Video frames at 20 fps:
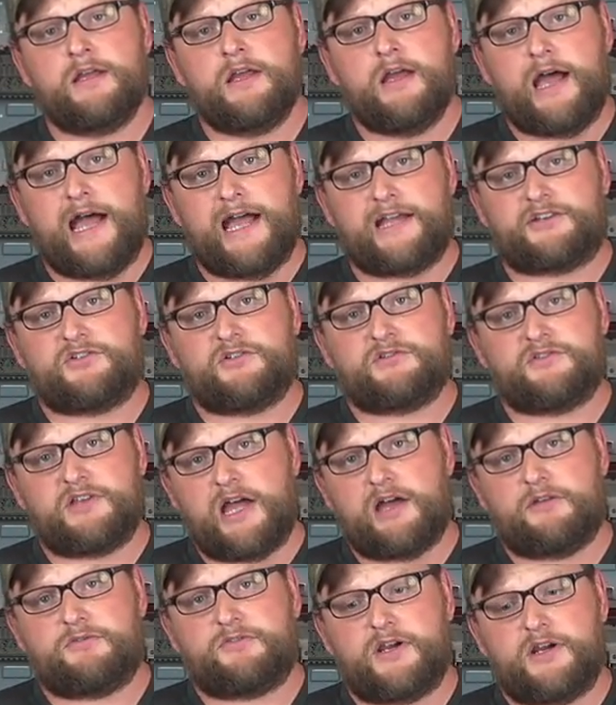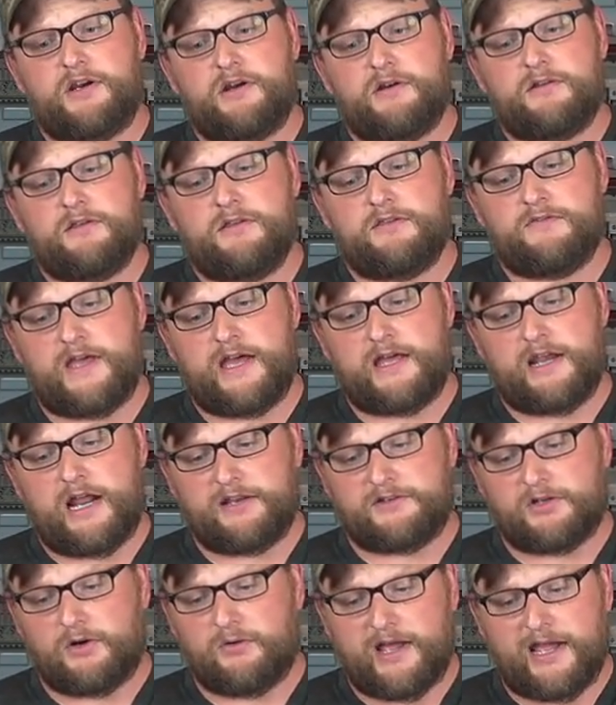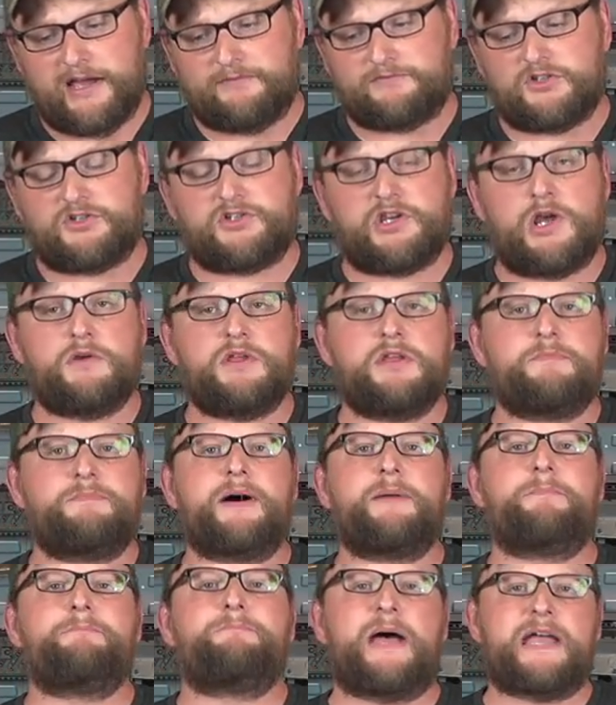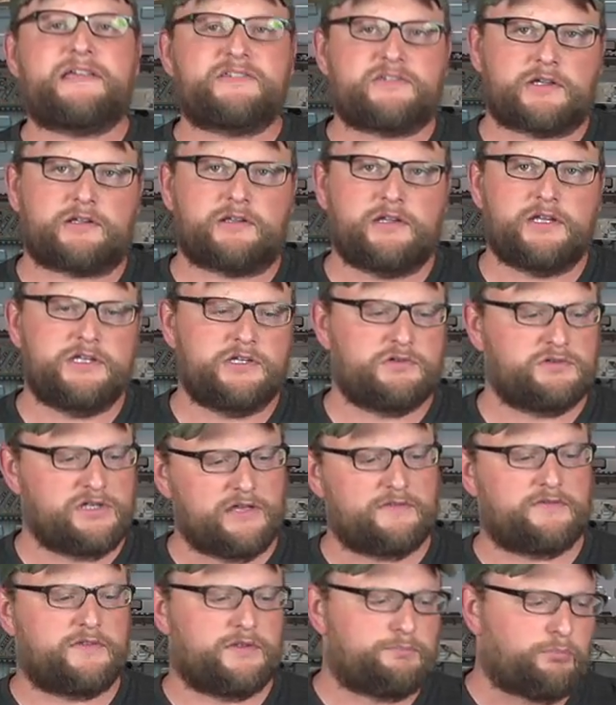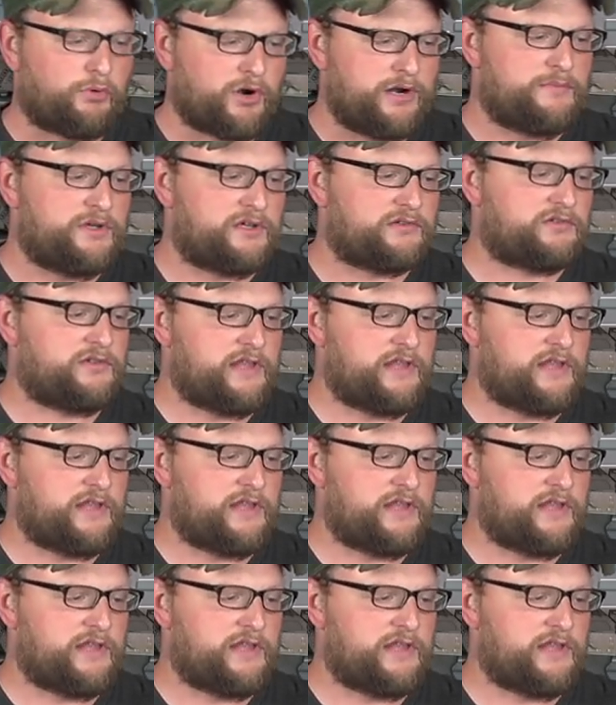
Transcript: actions out there that I don't have to show you, but basically you get the premise